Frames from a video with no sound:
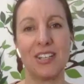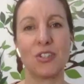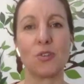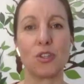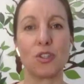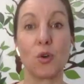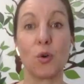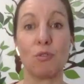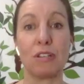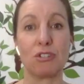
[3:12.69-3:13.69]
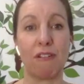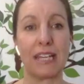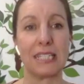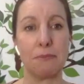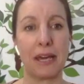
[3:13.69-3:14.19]
so the Tories
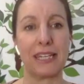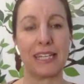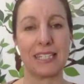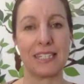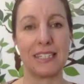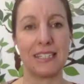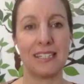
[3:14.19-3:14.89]
try to ban it.